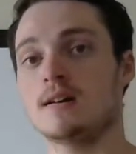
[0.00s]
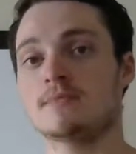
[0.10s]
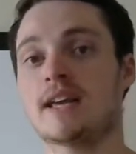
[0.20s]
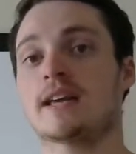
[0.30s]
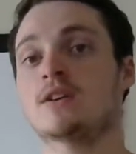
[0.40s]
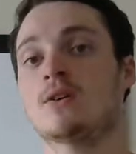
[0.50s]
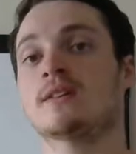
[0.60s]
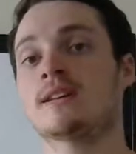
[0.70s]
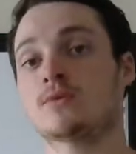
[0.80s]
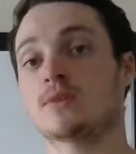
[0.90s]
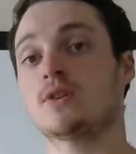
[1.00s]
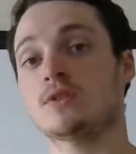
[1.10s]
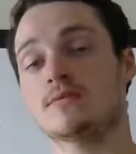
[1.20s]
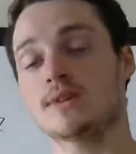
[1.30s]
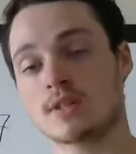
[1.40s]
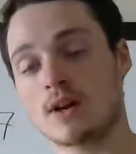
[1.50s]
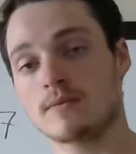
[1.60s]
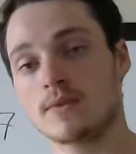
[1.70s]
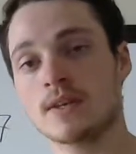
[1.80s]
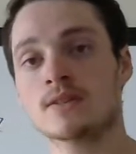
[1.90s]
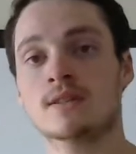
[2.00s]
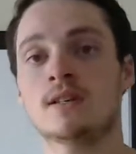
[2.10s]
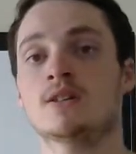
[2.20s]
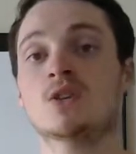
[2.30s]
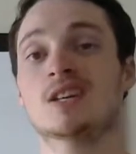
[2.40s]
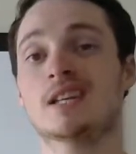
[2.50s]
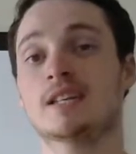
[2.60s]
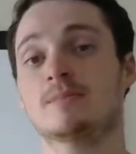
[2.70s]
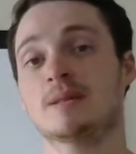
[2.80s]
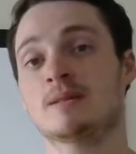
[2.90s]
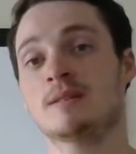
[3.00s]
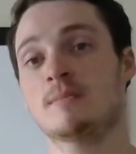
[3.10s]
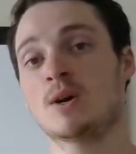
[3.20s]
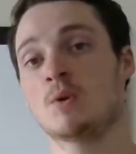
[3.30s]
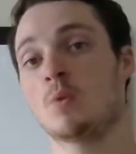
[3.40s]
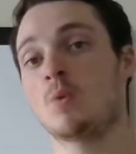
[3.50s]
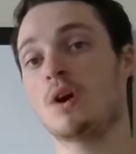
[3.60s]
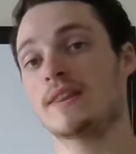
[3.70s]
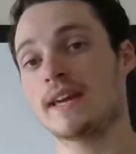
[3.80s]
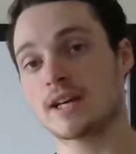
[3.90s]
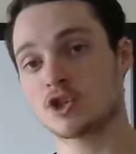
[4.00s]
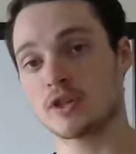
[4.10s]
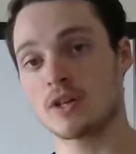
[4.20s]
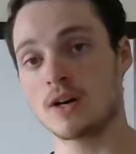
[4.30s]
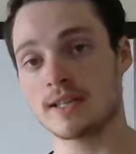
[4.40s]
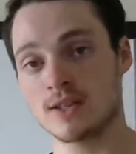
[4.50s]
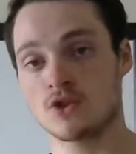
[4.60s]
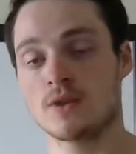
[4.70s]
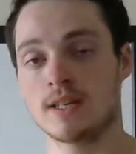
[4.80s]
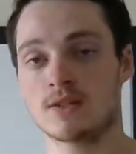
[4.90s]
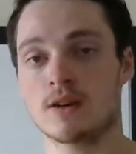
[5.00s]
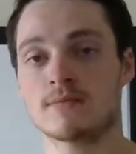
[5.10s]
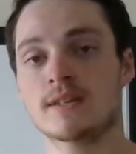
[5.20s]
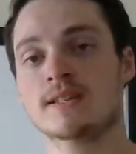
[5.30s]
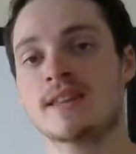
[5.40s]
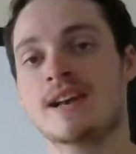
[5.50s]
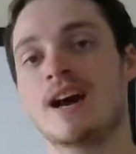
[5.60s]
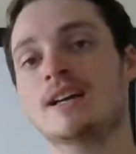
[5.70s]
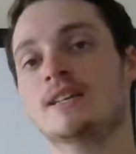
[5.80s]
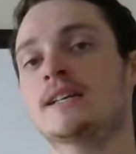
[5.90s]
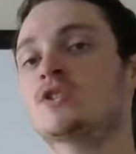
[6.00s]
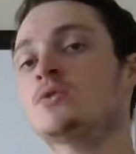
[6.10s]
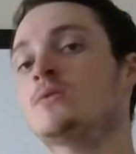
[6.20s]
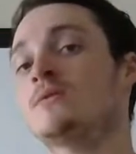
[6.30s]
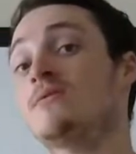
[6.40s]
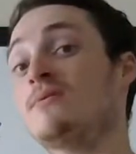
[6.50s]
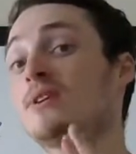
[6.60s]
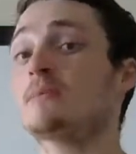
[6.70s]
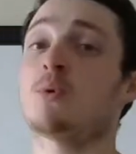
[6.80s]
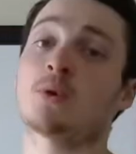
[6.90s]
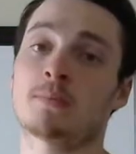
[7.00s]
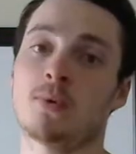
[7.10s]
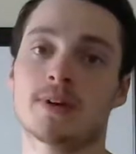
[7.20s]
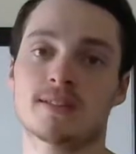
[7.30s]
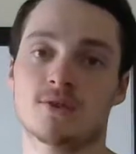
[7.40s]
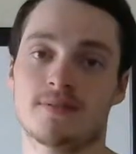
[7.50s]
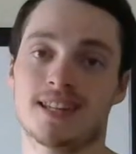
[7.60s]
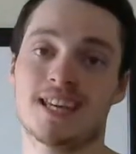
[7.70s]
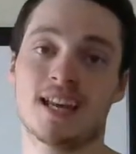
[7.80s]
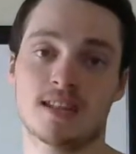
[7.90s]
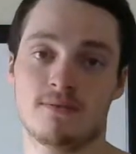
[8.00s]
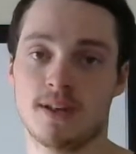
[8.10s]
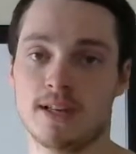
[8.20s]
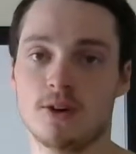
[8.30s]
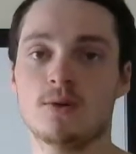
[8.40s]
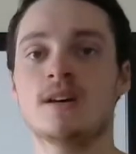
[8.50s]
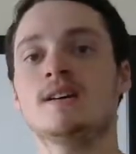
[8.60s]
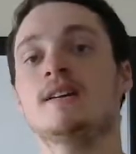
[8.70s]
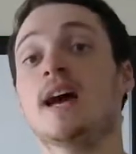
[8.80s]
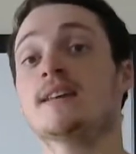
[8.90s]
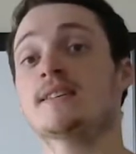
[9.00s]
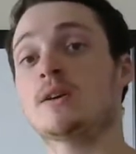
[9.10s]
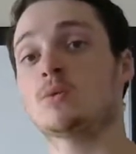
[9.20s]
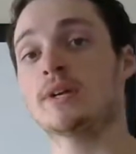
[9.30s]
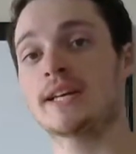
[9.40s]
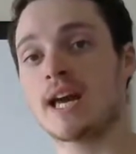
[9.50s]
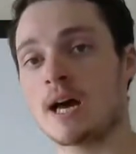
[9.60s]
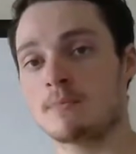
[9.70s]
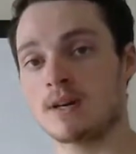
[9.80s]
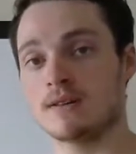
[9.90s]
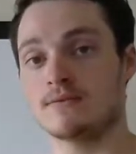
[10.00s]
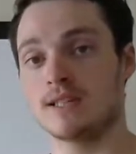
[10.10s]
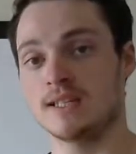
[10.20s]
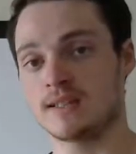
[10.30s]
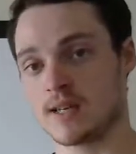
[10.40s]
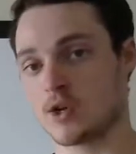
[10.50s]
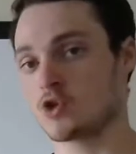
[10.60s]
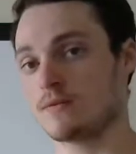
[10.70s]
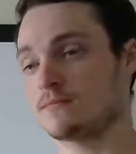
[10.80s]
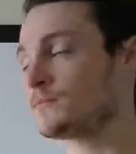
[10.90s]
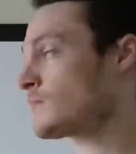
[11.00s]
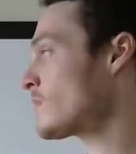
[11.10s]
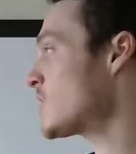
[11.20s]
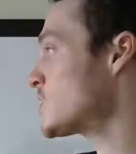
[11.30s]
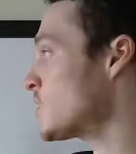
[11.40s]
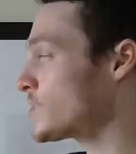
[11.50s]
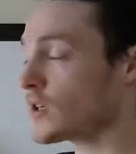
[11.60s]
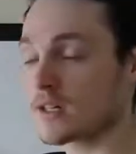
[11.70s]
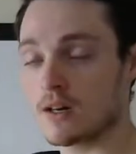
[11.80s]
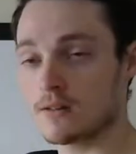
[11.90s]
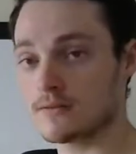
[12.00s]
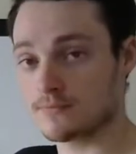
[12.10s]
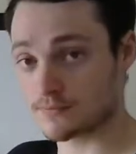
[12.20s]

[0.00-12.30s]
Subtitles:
taken on as a result of these conflicts, talk a little bit about why they actually got into these conflicts, and then highlight two very important points sort of at the end of the video as a recap of the discussion. So starting off,